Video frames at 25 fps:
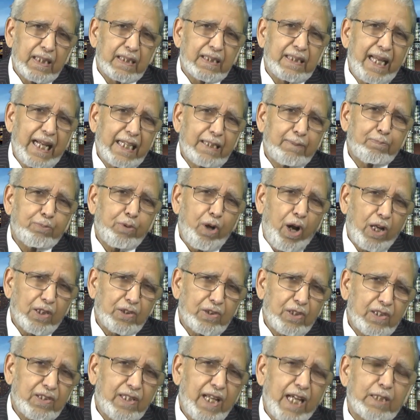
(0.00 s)
That
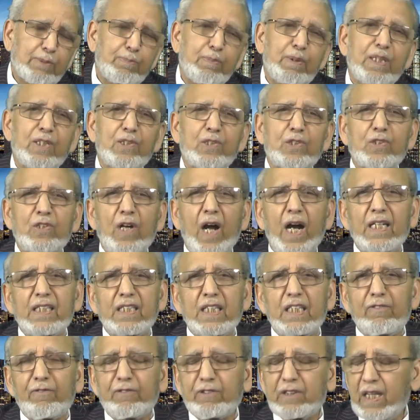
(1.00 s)
process has been
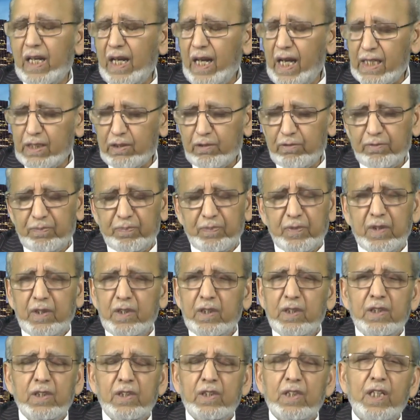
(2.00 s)
started for the last
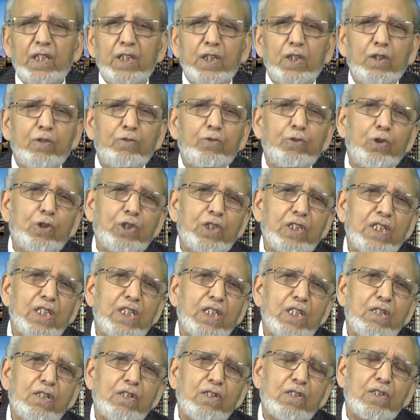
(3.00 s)
30 to 40
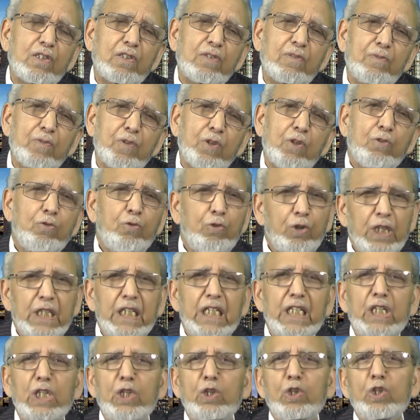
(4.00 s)
years.
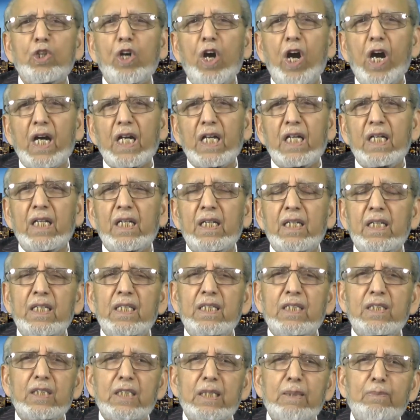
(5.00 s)
We in New York
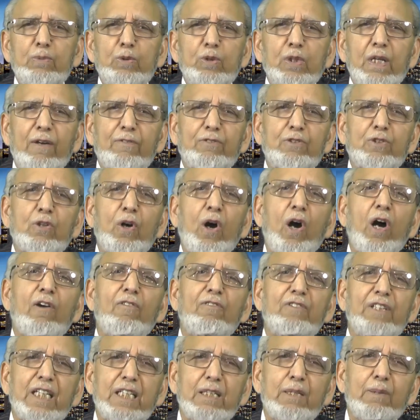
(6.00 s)
seem to have
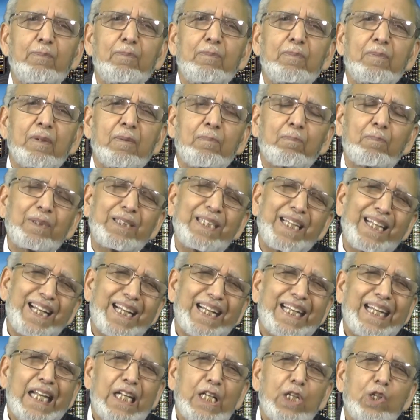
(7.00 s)
solved it, but then
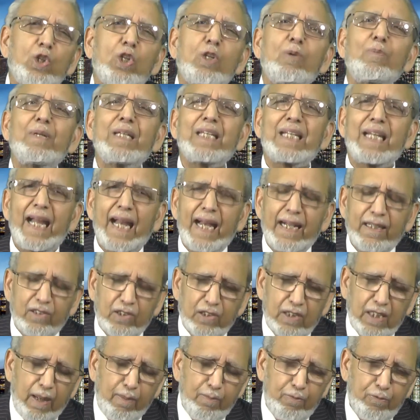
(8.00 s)
again new immigrants
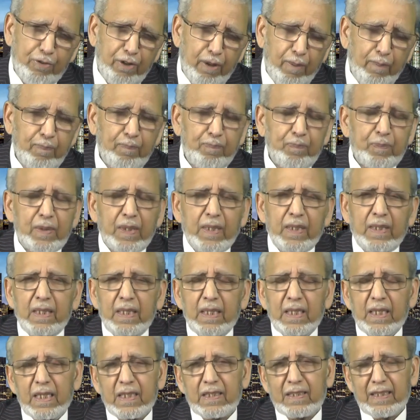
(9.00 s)
come from
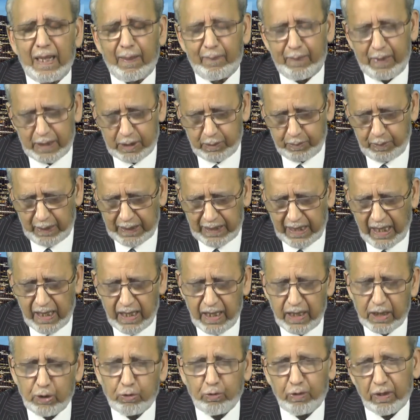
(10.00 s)
Islamic speaking
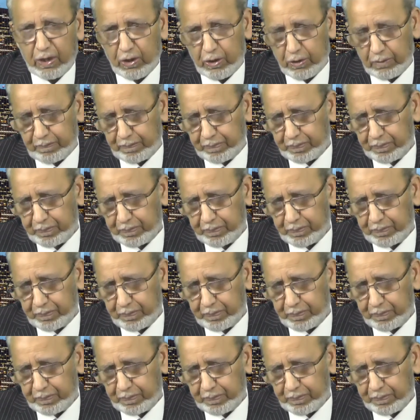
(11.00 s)
countries.